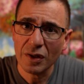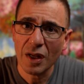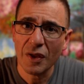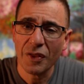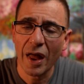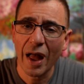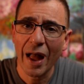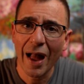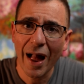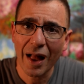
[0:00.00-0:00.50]
Now,
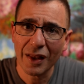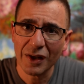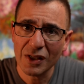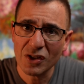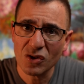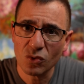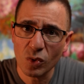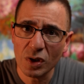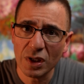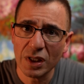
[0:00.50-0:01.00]
the heart
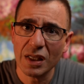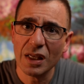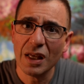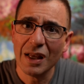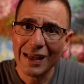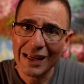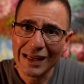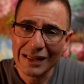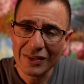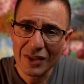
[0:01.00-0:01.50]
is really
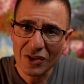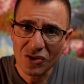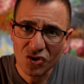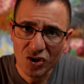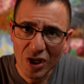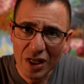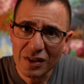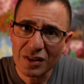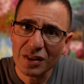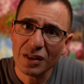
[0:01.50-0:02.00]
in the
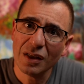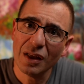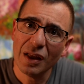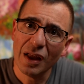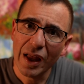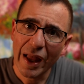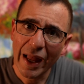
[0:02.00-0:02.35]
center